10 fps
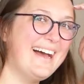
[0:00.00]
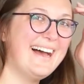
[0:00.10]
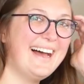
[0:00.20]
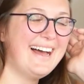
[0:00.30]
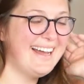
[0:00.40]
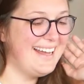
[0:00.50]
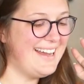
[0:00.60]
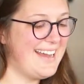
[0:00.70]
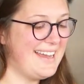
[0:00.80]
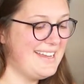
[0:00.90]

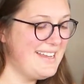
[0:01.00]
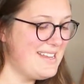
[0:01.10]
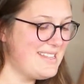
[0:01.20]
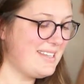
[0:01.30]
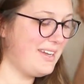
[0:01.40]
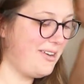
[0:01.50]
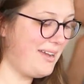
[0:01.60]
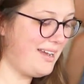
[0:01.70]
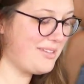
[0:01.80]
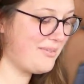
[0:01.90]
Okay, so here we
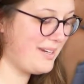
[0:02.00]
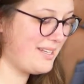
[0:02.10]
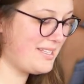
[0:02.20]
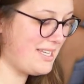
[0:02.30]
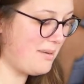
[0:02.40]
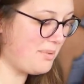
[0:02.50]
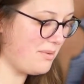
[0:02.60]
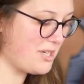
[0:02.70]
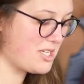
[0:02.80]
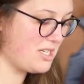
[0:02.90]
have the Rendang
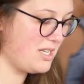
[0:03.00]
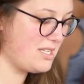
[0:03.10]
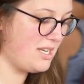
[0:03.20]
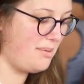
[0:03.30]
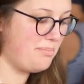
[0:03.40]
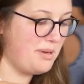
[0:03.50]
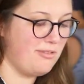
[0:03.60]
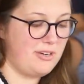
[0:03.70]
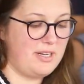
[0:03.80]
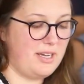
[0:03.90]
Sapi, which is beef
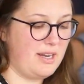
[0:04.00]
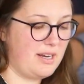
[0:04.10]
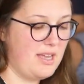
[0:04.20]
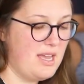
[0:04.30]
rendang.